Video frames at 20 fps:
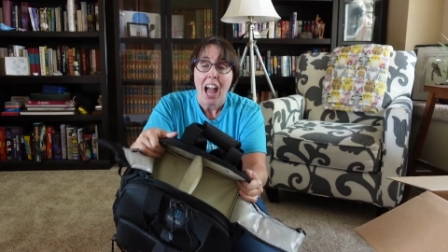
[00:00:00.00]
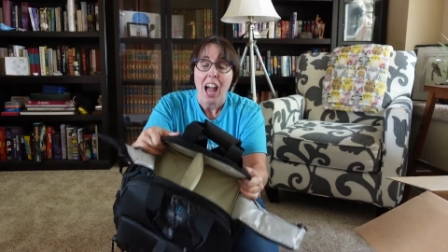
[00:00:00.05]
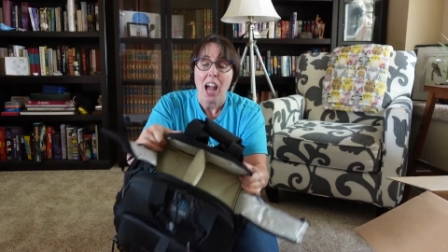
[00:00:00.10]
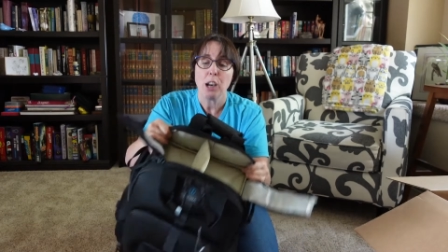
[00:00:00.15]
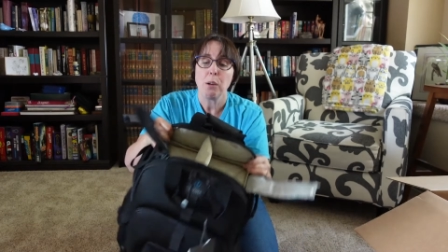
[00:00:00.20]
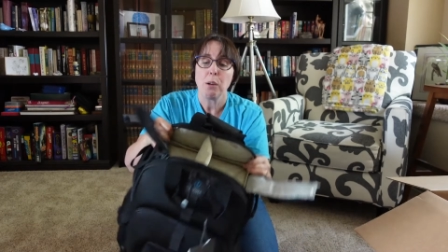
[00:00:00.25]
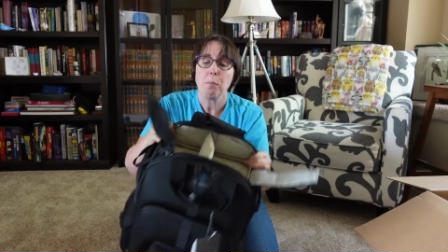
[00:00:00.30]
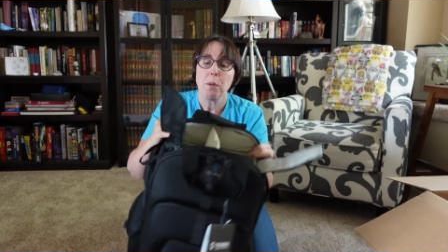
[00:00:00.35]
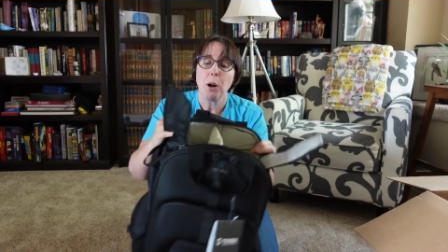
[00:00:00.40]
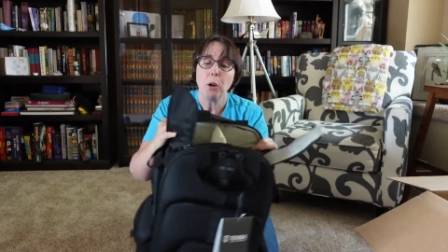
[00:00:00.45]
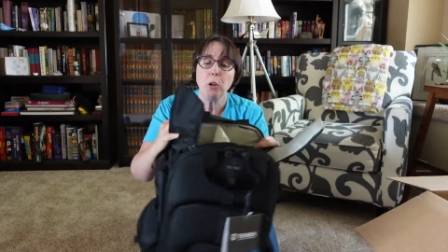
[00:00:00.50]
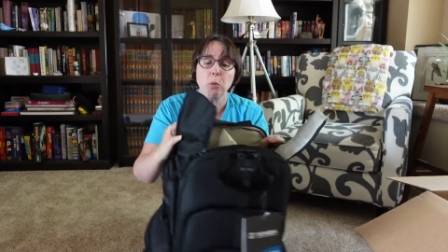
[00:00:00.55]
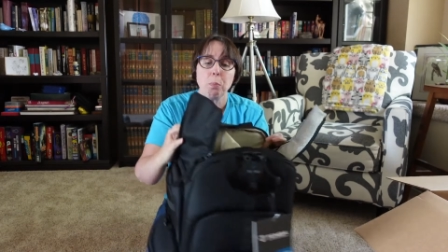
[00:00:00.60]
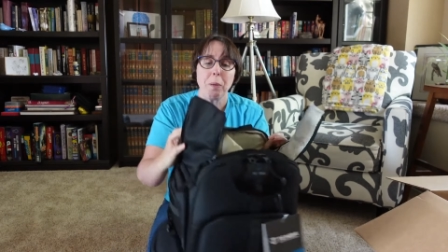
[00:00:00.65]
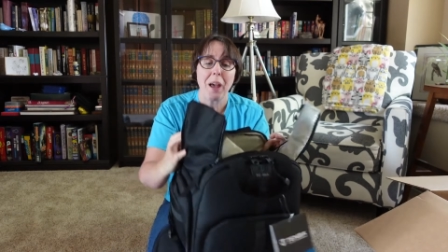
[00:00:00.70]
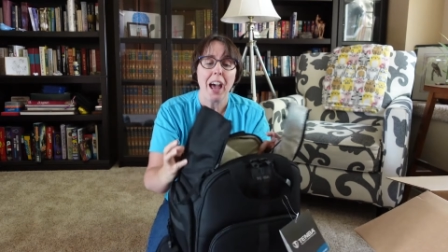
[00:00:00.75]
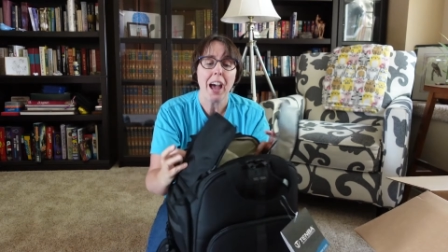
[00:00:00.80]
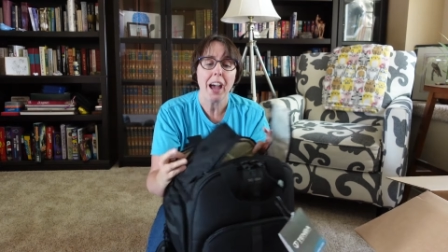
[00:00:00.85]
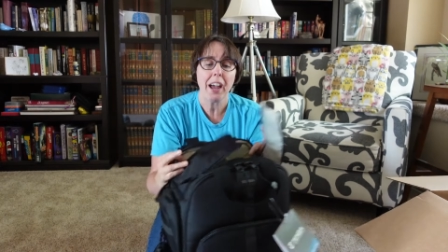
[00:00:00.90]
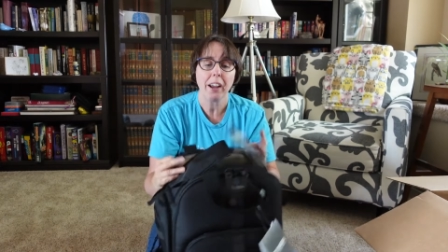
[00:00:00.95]
And most
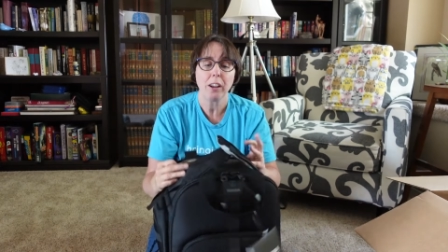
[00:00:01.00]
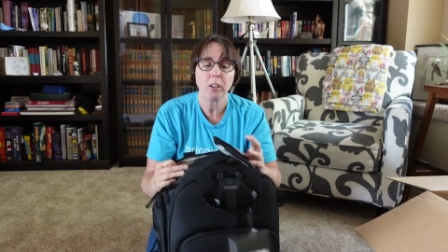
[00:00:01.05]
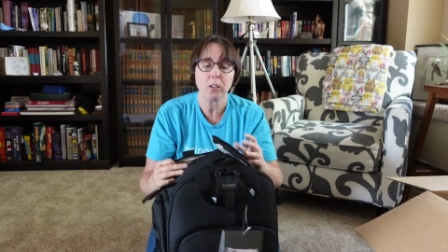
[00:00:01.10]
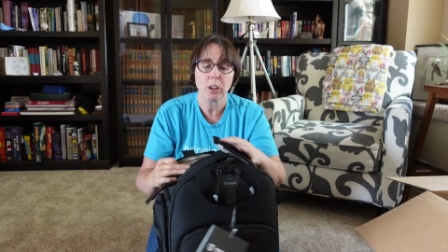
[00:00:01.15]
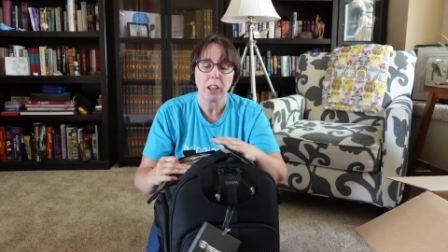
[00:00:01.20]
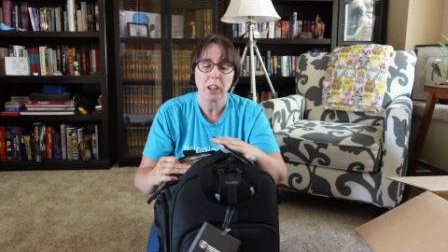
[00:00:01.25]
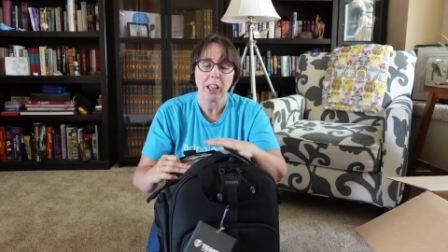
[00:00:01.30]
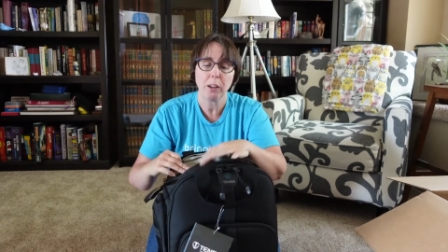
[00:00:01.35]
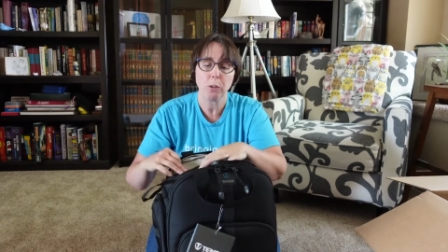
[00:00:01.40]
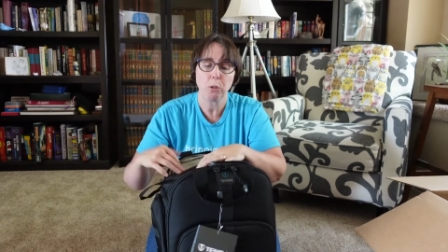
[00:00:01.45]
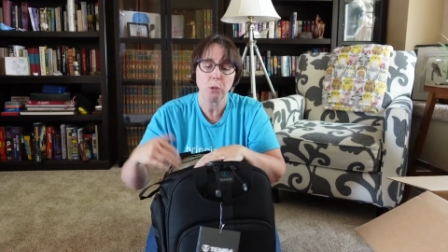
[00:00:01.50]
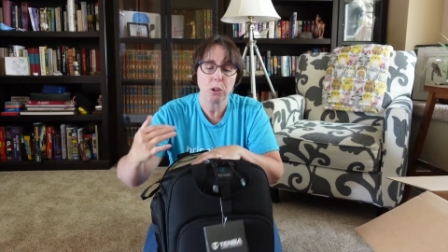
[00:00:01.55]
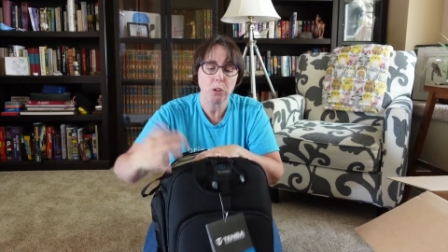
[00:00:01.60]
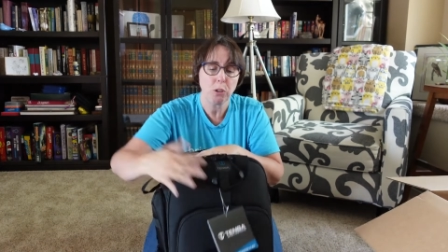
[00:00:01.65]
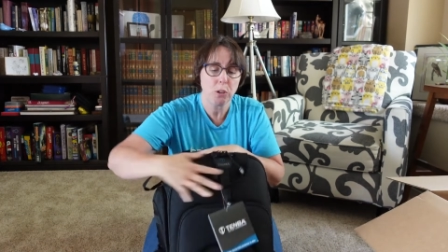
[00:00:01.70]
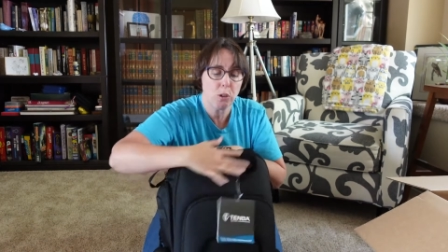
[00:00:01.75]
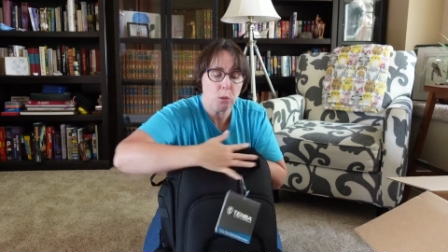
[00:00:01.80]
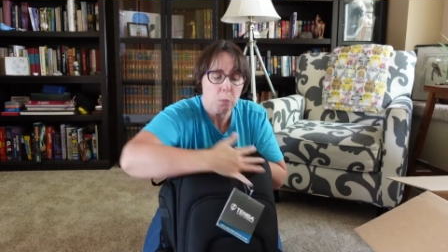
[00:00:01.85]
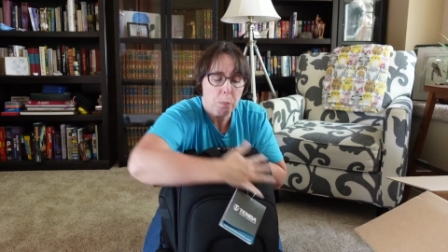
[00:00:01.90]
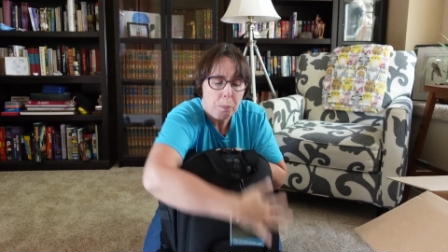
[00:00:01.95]
bags, it's
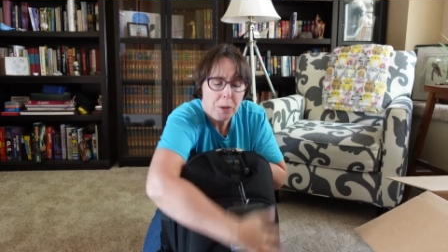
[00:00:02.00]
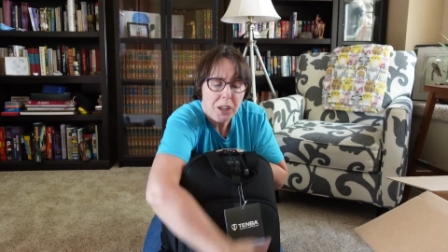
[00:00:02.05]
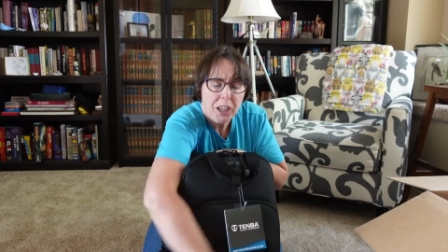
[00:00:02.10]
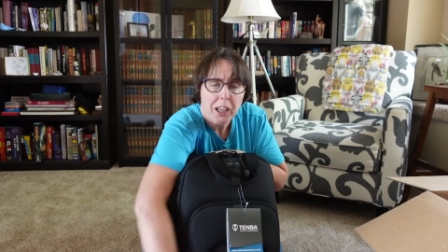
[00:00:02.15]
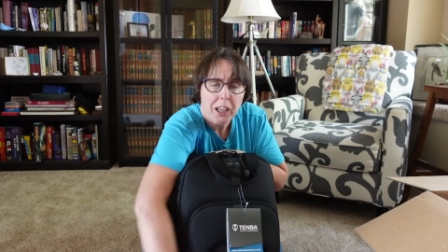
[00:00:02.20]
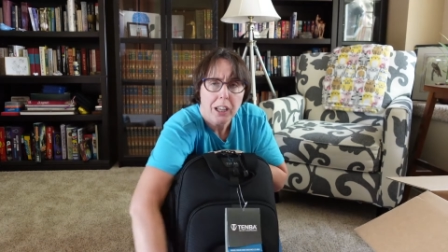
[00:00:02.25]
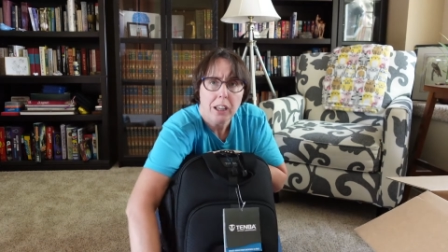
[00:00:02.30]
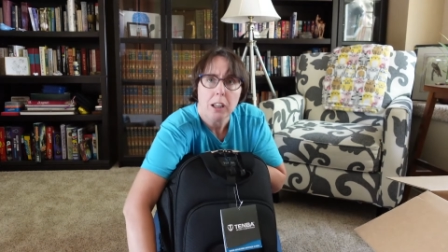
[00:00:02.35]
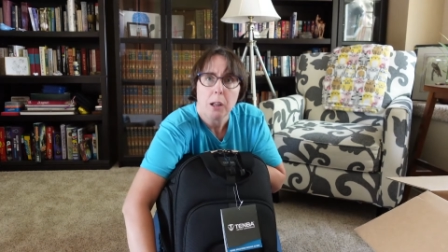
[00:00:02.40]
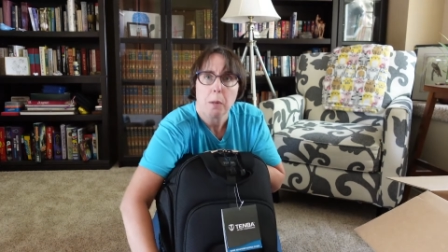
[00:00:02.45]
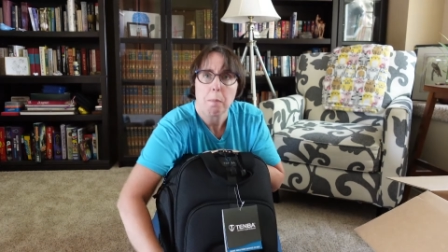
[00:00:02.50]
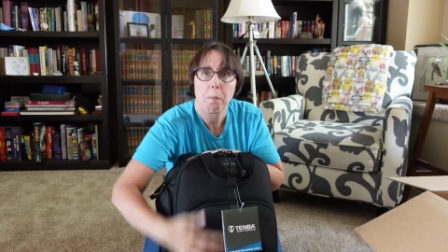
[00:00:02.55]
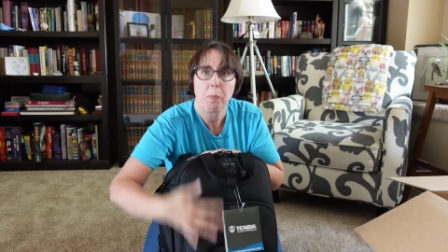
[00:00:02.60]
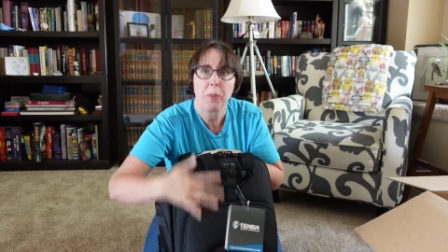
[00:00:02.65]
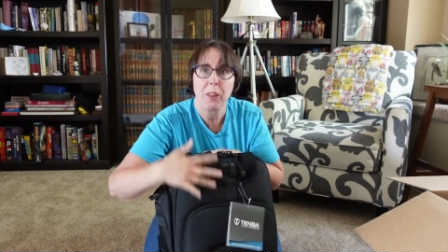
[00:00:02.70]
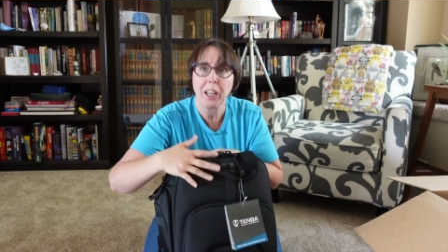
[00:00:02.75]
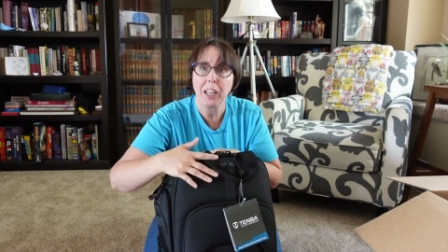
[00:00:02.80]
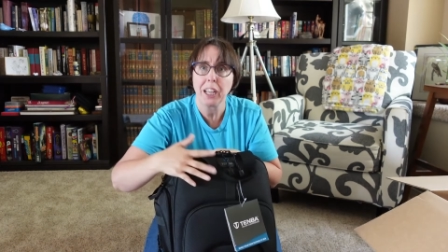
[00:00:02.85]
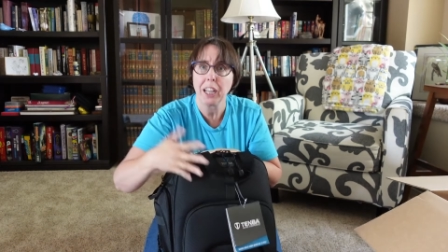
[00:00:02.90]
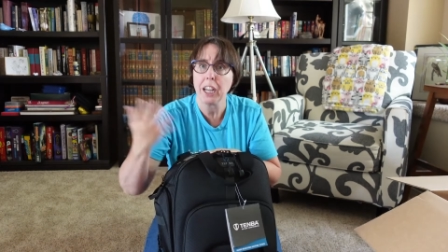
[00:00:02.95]
just this big
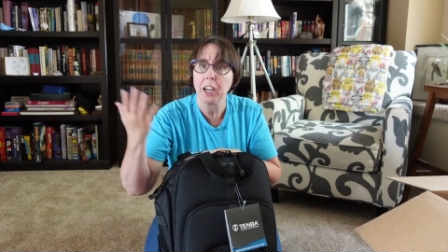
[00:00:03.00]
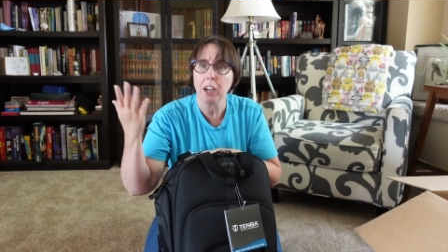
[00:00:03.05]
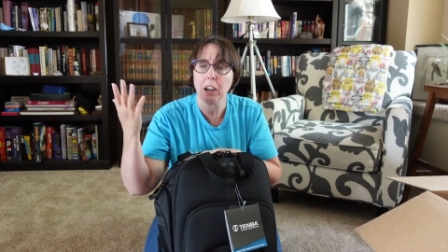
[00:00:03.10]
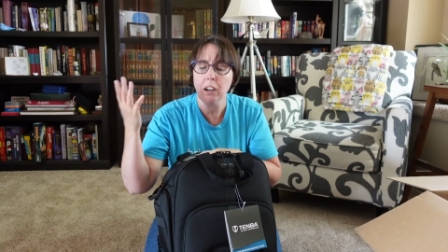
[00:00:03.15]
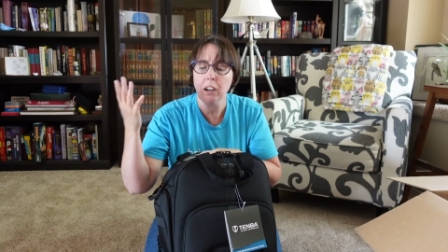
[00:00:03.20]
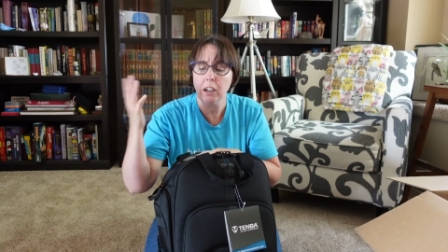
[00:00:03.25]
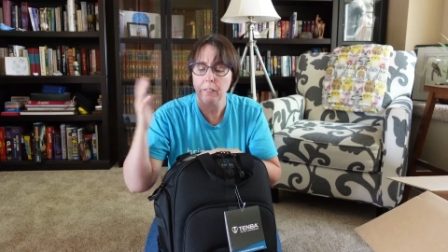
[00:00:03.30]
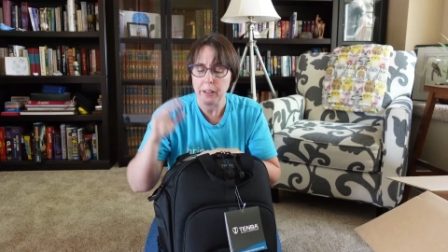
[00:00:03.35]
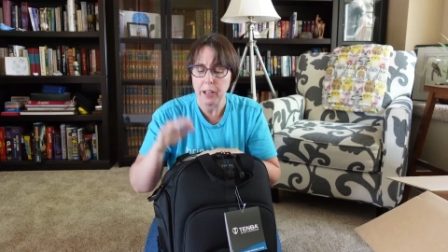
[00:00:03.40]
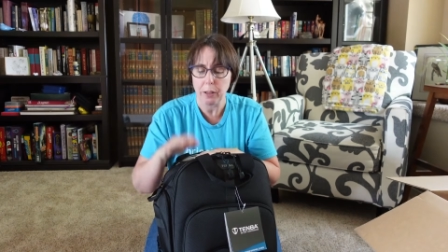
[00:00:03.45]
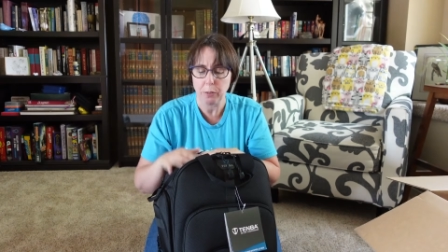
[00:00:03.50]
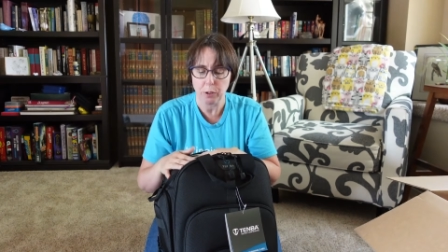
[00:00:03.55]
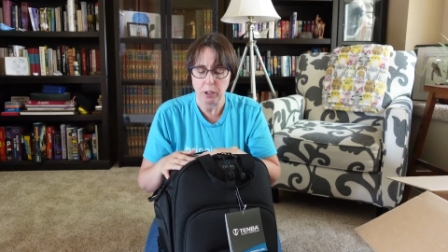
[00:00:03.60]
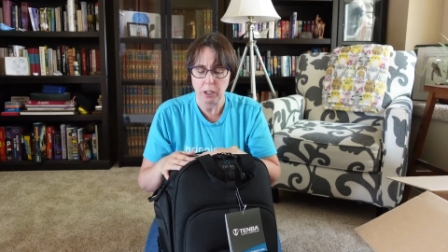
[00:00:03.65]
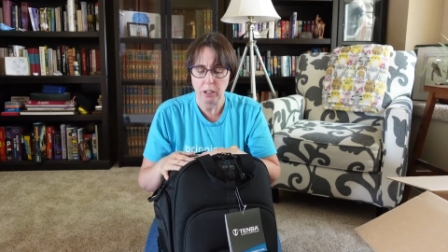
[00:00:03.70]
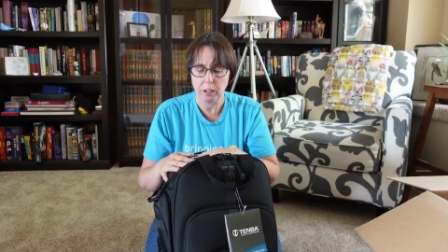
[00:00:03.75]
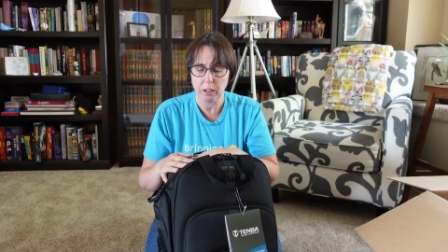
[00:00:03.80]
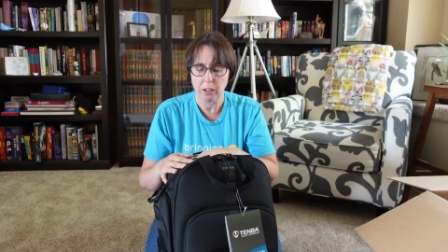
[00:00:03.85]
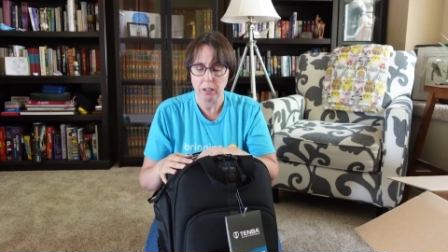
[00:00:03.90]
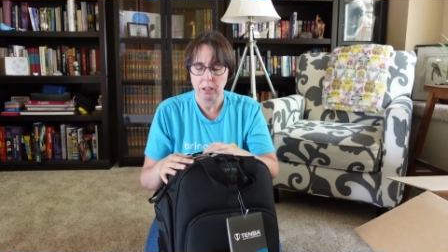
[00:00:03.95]
thing here and that's
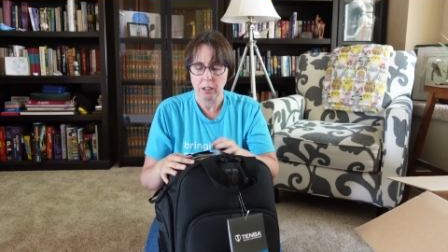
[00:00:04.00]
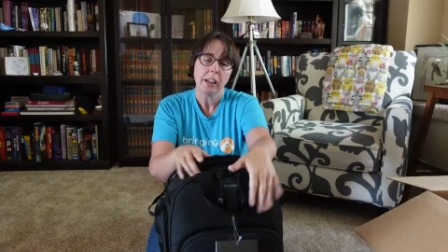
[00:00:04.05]
it.